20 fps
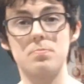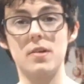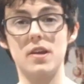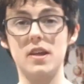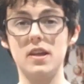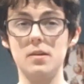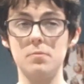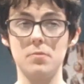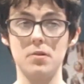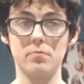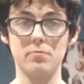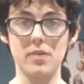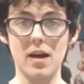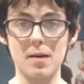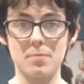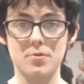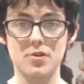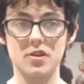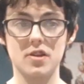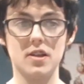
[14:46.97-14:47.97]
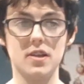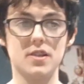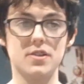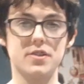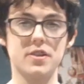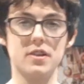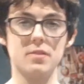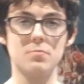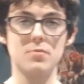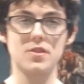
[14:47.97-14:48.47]
Bohemian Rhapsody in
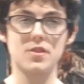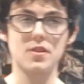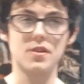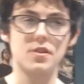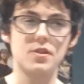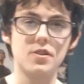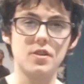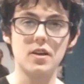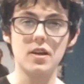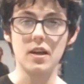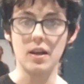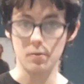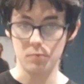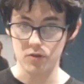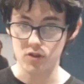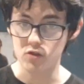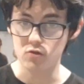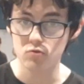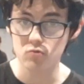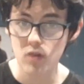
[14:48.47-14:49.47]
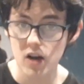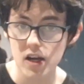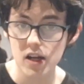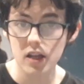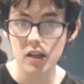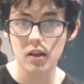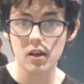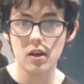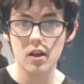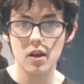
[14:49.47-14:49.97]
cinemas this year. It was
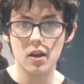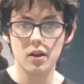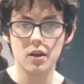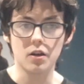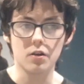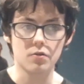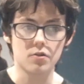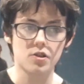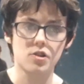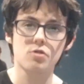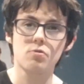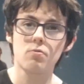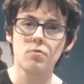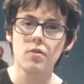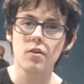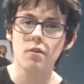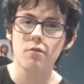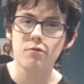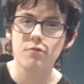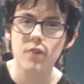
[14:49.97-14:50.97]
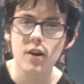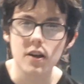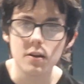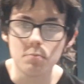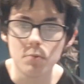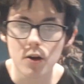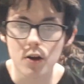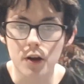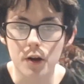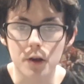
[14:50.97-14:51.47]
great. You know, the story of Freddie
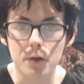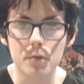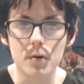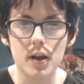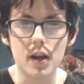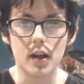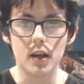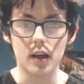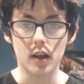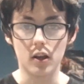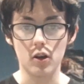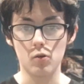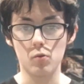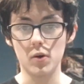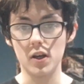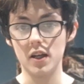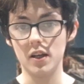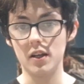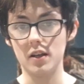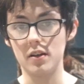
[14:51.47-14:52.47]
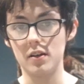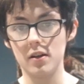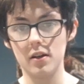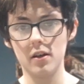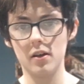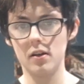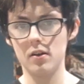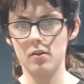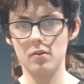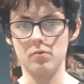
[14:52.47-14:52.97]
Mercury in Queen
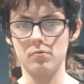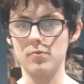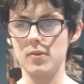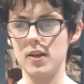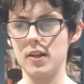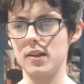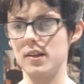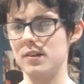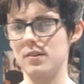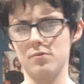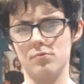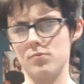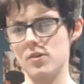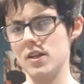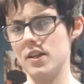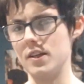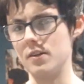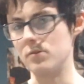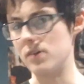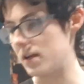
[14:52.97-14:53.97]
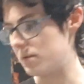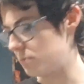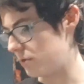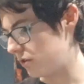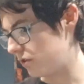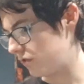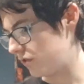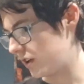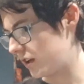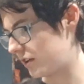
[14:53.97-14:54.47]
really great
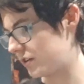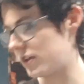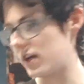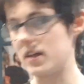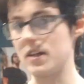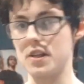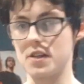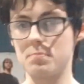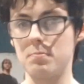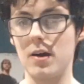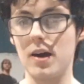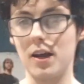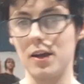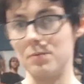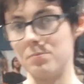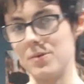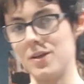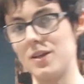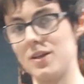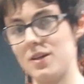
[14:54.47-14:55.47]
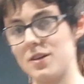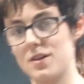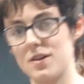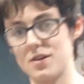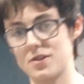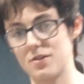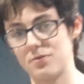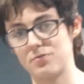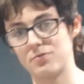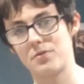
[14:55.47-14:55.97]
movie, and that inspired me
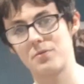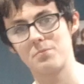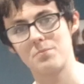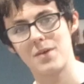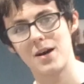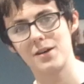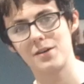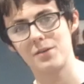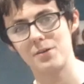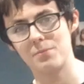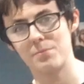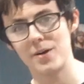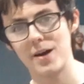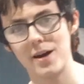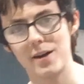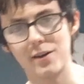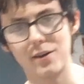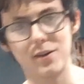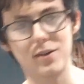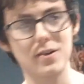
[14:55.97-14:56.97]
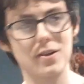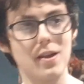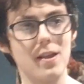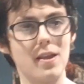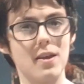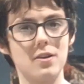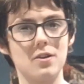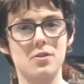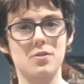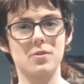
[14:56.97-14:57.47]
as a frontman of the band.
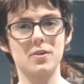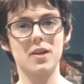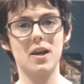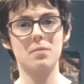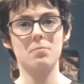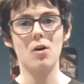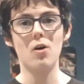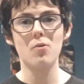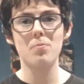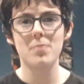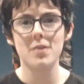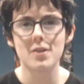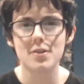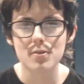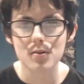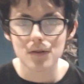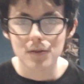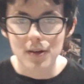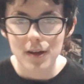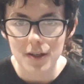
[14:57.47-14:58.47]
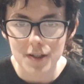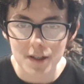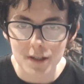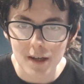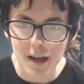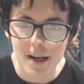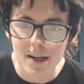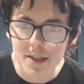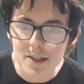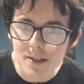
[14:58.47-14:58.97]
So yeah, I'm hoping
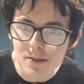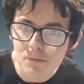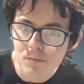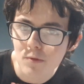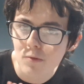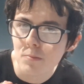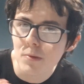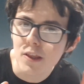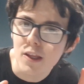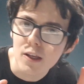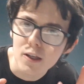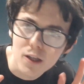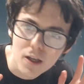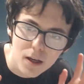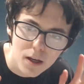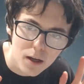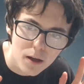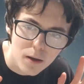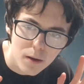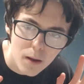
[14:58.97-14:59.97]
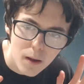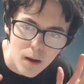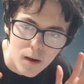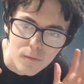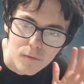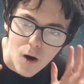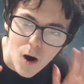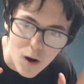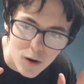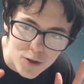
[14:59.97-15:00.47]
2019 will be the year of
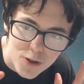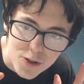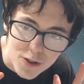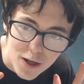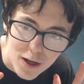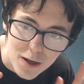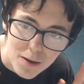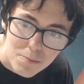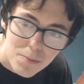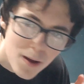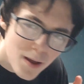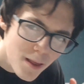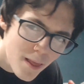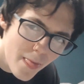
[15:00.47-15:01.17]
Hot Shame.